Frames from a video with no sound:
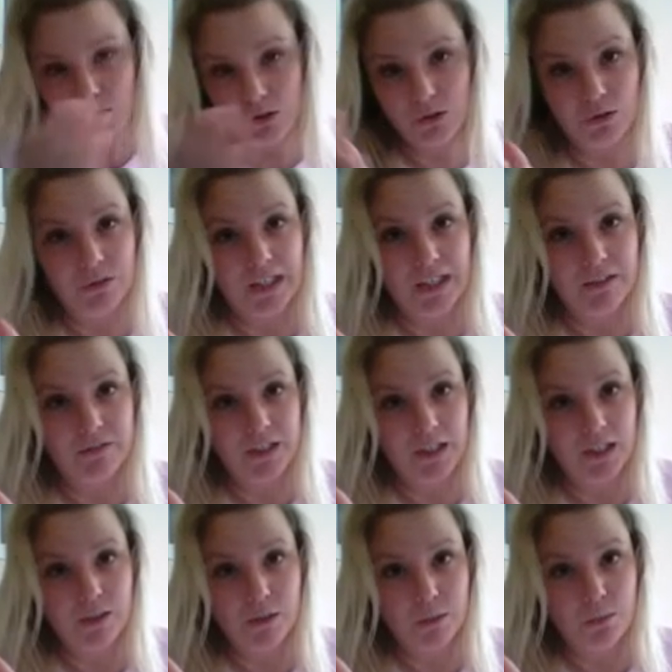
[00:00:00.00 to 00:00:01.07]
going to have to get
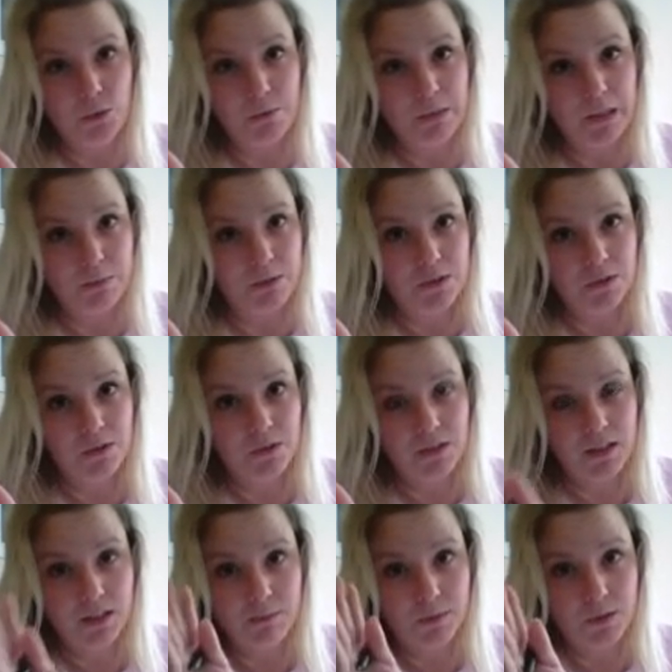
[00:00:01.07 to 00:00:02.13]
some more paper to do
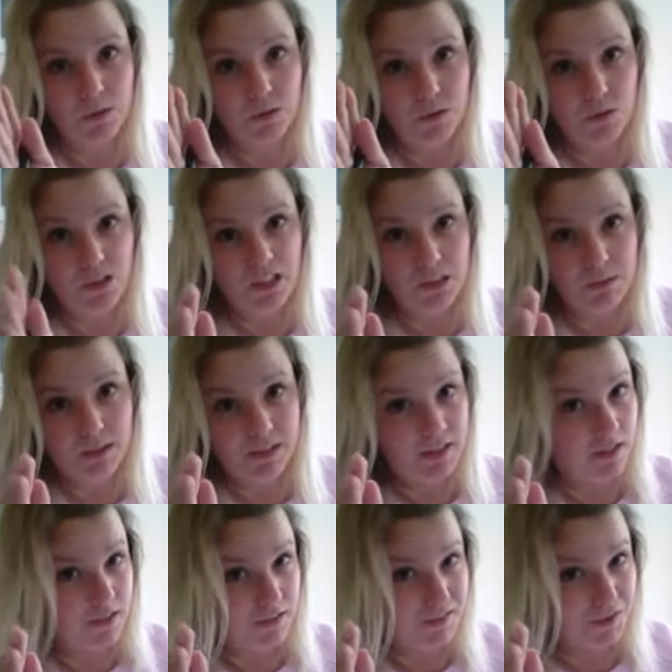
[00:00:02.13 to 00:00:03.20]
these because you need to be setting
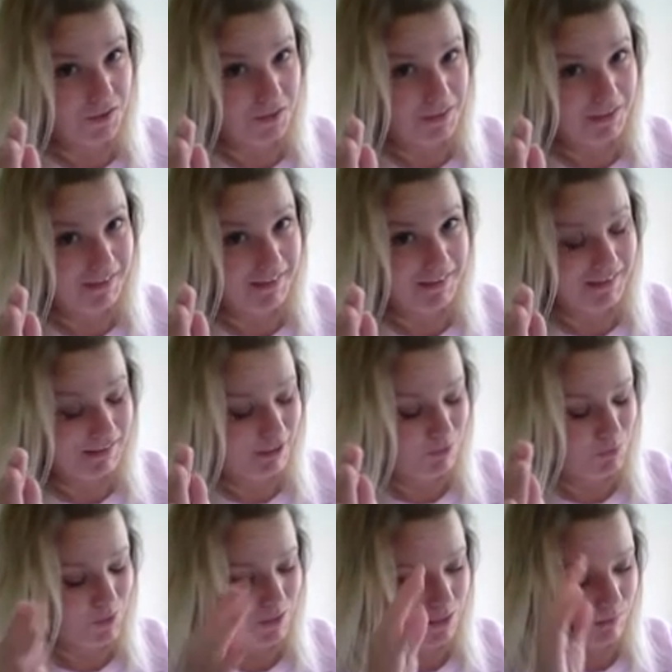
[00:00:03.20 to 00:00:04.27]
these out the exact same
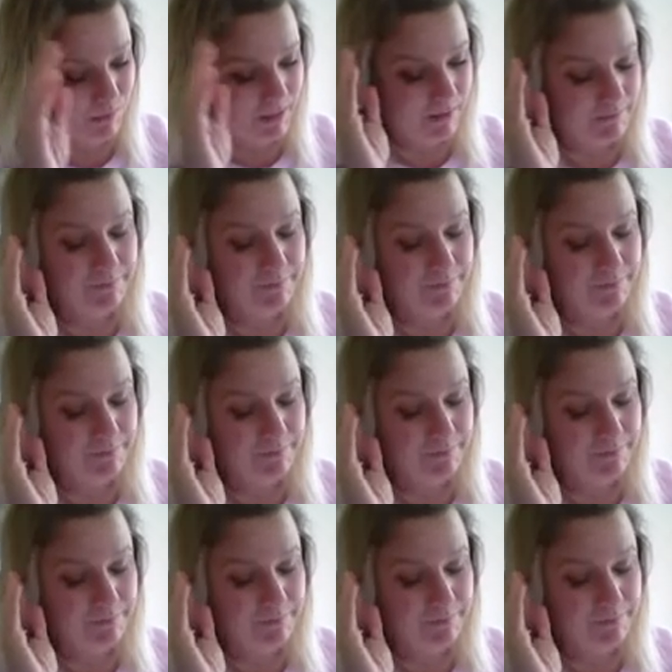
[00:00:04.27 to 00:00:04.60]
way as me.